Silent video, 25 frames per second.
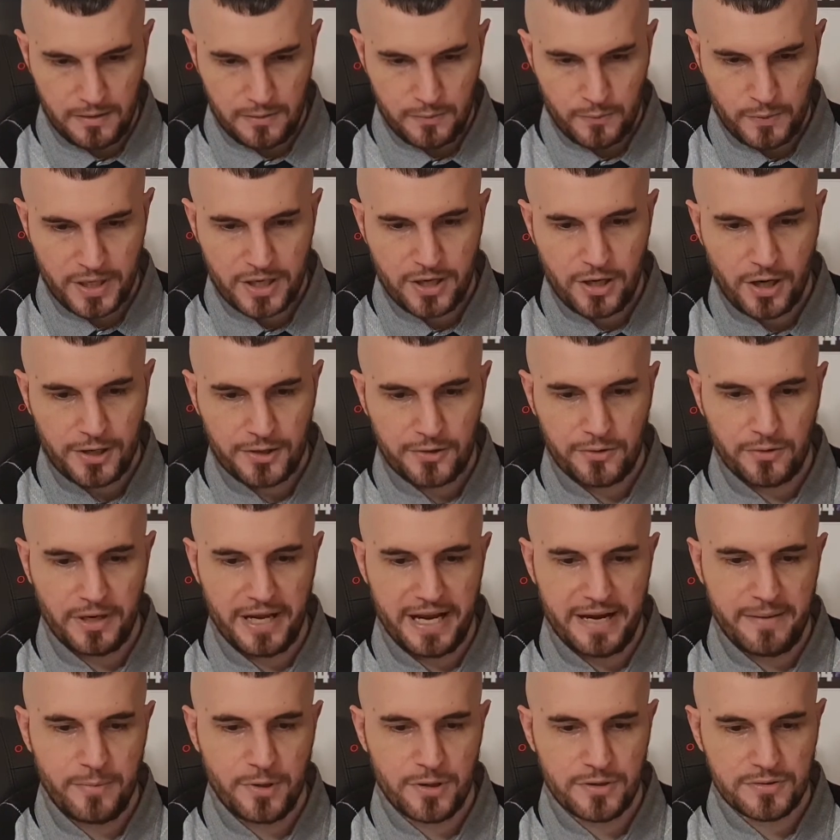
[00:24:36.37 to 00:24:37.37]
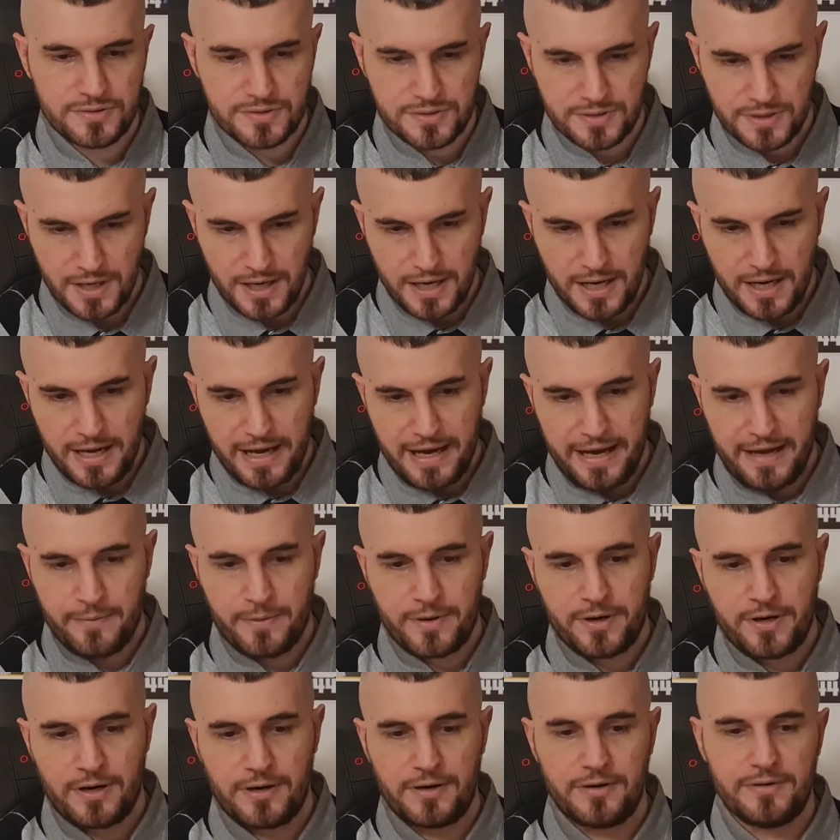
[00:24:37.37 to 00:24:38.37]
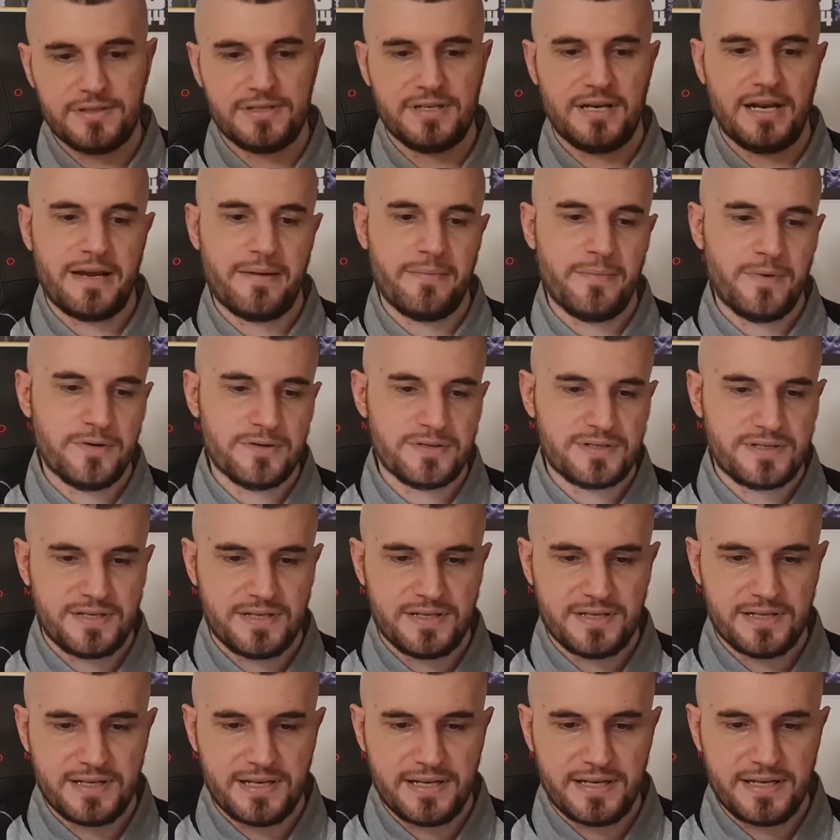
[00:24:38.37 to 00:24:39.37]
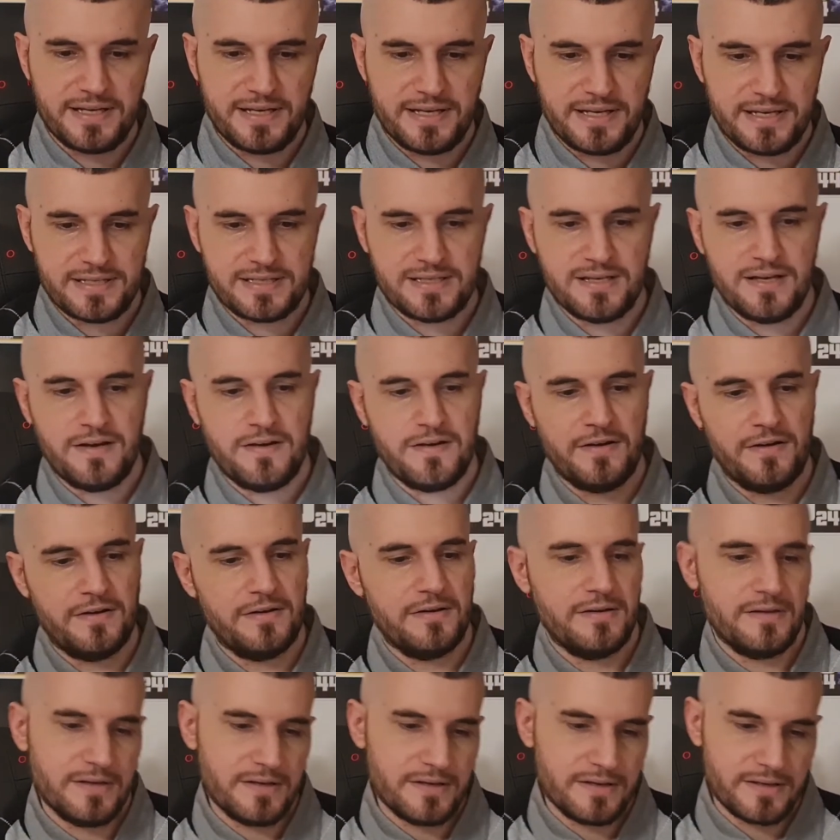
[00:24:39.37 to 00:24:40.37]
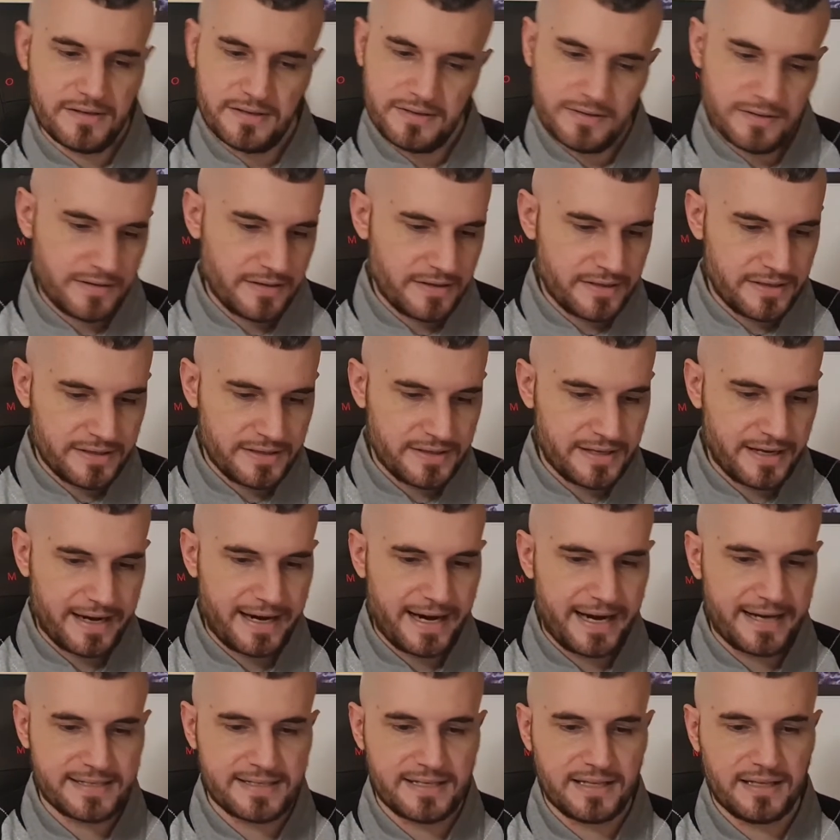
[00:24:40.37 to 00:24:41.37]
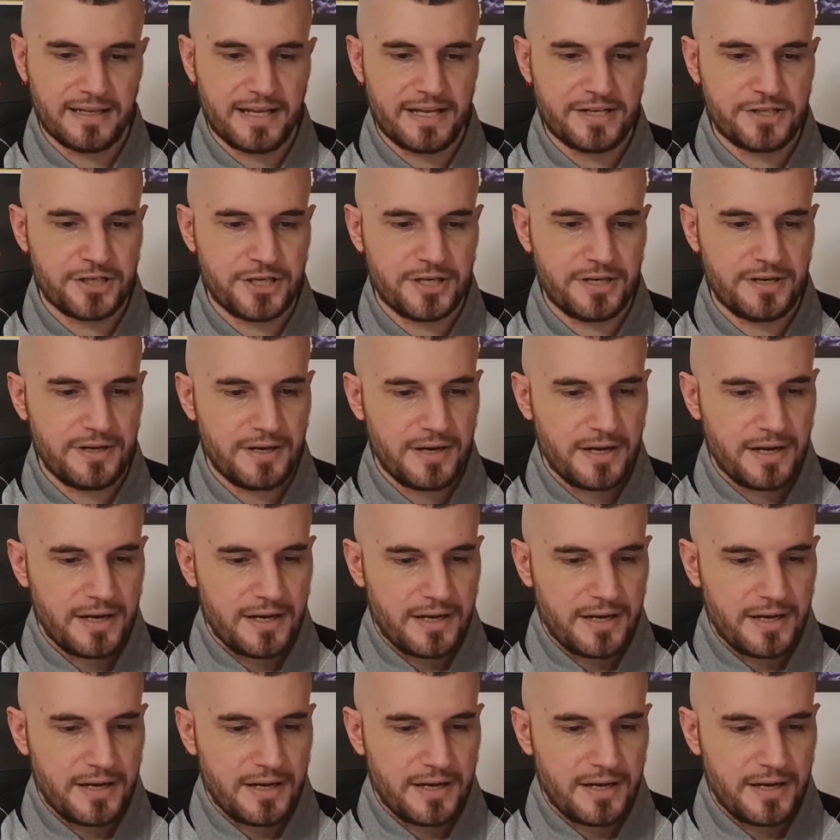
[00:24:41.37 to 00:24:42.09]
Ricardo Lemos. And Ricardo Lemos is that guy's a legend.